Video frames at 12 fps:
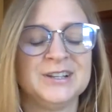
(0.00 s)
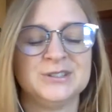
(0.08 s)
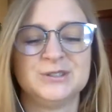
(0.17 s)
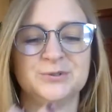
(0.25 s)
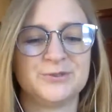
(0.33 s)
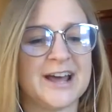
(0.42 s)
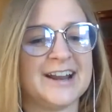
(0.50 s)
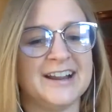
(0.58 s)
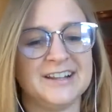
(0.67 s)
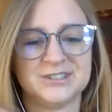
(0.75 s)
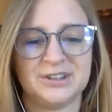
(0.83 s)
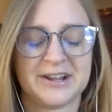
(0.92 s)
to
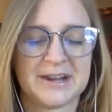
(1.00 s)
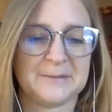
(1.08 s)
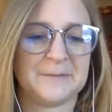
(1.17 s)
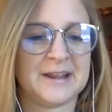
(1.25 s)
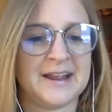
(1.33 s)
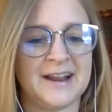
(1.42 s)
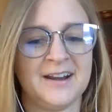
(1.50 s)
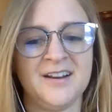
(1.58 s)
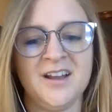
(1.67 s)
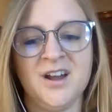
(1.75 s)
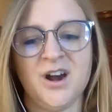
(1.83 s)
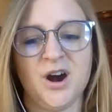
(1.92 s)
Reddit to the campaign,
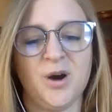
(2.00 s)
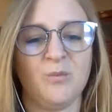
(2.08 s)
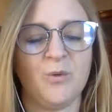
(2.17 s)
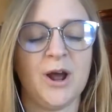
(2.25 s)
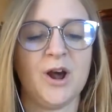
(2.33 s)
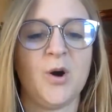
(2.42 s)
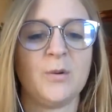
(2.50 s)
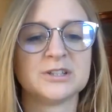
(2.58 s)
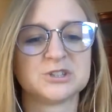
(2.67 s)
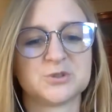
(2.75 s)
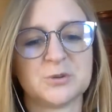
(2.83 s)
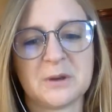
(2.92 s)
what
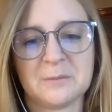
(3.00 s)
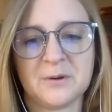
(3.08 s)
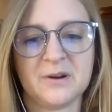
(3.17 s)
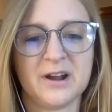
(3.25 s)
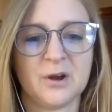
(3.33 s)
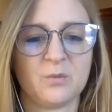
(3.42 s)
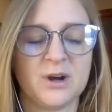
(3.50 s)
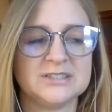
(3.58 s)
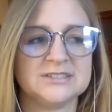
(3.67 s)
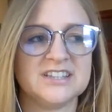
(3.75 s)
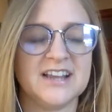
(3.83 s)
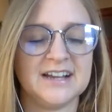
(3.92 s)
always drew people in
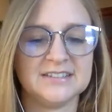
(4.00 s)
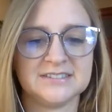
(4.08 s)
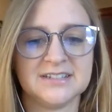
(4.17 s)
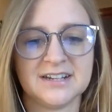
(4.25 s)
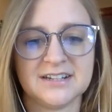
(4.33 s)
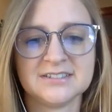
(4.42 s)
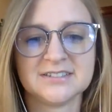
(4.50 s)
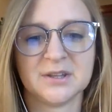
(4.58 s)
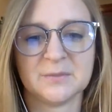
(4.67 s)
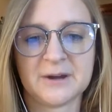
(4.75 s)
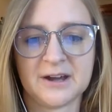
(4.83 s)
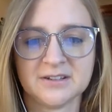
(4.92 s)
was the ideas and
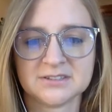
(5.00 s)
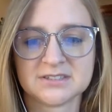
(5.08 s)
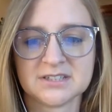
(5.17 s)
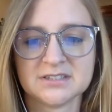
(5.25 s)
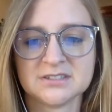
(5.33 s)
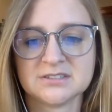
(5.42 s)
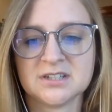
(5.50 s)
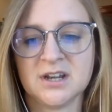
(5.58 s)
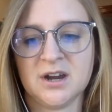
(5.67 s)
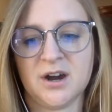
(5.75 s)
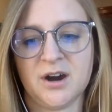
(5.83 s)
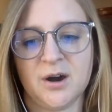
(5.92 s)
the policies.
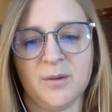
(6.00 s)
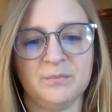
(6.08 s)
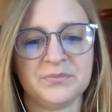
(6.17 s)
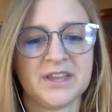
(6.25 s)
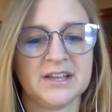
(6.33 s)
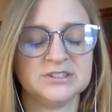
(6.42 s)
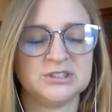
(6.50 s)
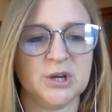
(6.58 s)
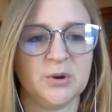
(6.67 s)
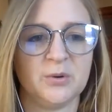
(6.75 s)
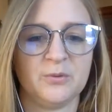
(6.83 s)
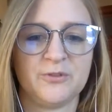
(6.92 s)
And
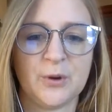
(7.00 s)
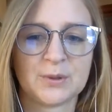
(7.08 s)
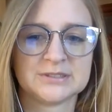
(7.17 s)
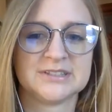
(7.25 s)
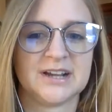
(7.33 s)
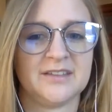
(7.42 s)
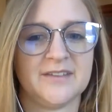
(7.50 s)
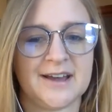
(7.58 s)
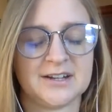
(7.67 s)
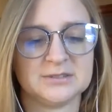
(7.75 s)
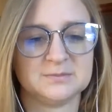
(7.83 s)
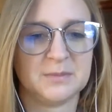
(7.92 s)
so focusing on that
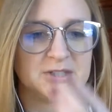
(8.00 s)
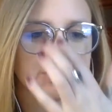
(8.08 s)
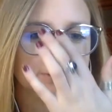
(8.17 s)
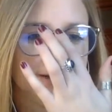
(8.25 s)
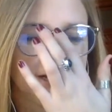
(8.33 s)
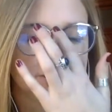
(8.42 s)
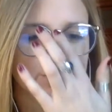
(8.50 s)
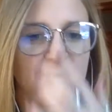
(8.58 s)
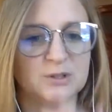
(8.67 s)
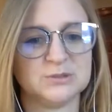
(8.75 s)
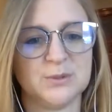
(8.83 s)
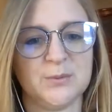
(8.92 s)
as much as
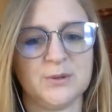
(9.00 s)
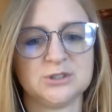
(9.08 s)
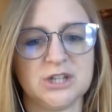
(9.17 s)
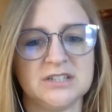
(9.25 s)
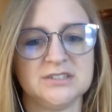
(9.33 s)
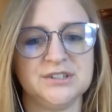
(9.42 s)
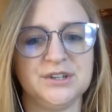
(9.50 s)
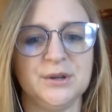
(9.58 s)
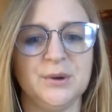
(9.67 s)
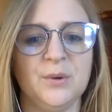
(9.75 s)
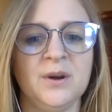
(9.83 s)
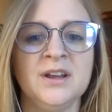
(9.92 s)
possible is what we tried to
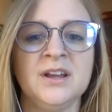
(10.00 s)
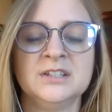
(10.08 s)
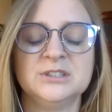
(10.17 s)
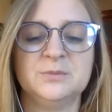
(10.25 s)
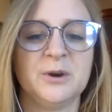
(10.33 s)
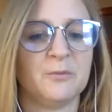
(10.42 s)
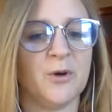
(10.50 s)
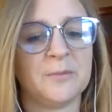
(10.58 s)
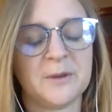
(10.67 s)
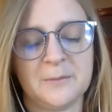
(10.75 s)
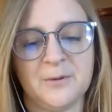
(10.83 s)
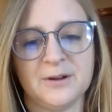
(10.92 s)
do to bring more
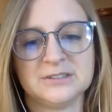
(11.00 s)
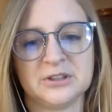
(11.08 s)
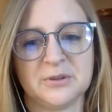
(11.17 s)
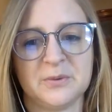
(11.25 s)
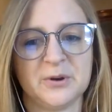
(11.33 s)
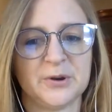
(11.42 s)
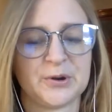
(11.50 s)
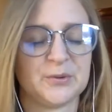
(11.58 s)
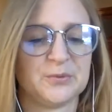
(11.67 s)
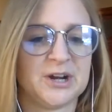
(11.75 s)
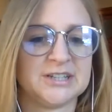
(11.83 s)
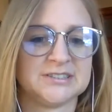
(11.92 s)
people into the political
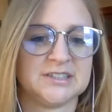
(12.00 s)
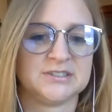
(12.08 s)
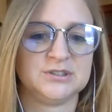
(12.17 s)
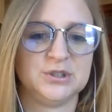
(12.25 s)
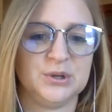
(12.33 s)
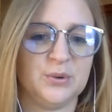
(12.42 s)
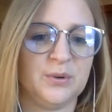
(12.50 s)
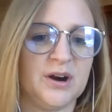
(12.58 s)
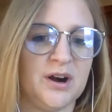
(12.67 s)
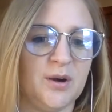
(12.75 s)
process to